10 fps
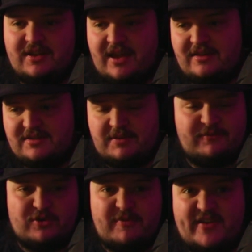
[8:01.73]
and some
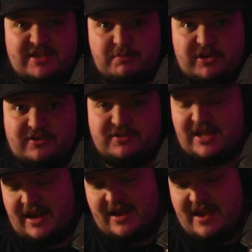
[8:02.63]
form of Asperger's,
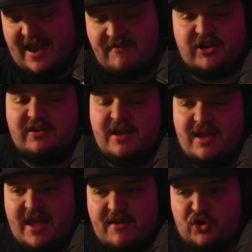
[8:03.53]
and I never,
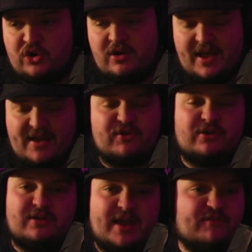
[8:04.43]
ever, ever,
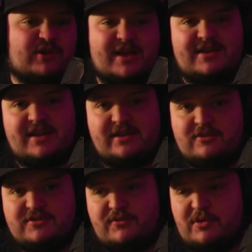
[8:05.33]
ever got
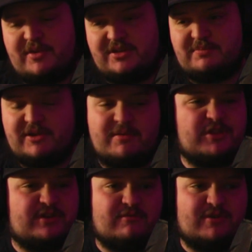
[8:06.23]
diagnosed for it because my
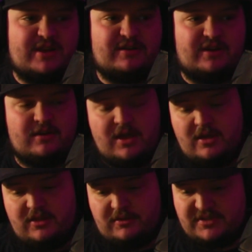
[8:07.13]
grandmother didn't want to hear it.
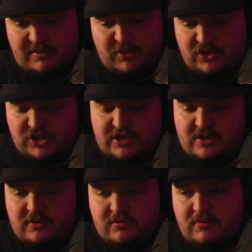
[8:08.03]
There was someone she
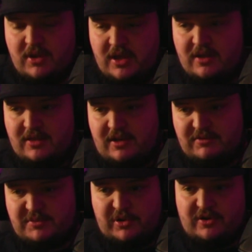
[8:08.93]
knew that
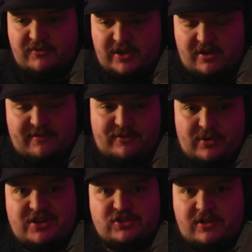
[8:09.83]
was part of our
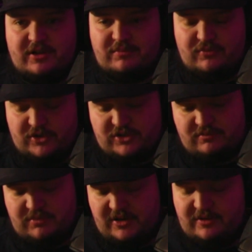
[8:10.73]
4-H club, which,
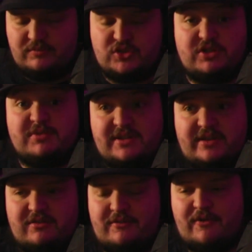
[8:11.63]
she was a
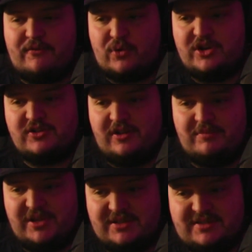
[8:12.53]
leader for 4-H club
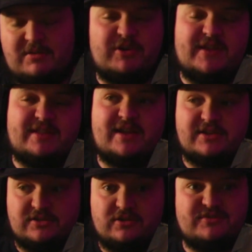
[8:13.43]
because someone like that
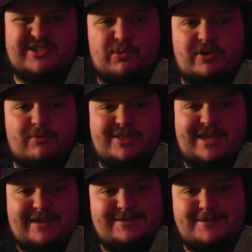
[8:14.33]
deserves to work with
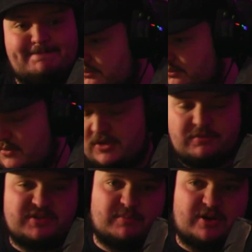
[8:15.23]
kids. There
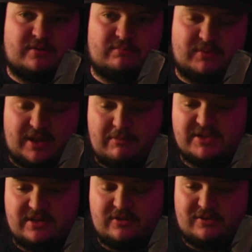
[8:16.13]
was someone that was
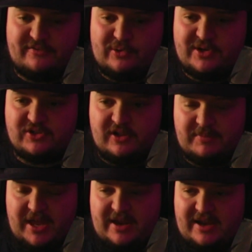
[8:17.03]
in her 4-H club
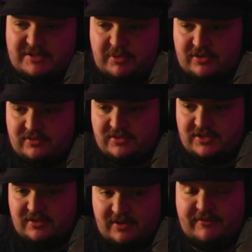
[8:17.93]
that had
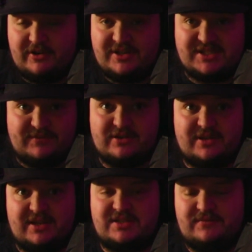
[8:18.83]
Asperger's, a very severe
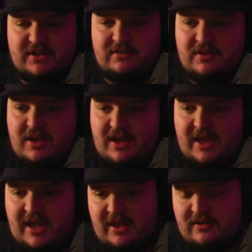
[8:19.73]
case of it,
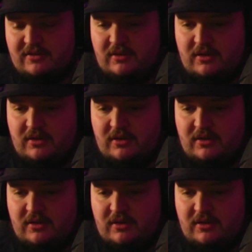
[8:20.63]
and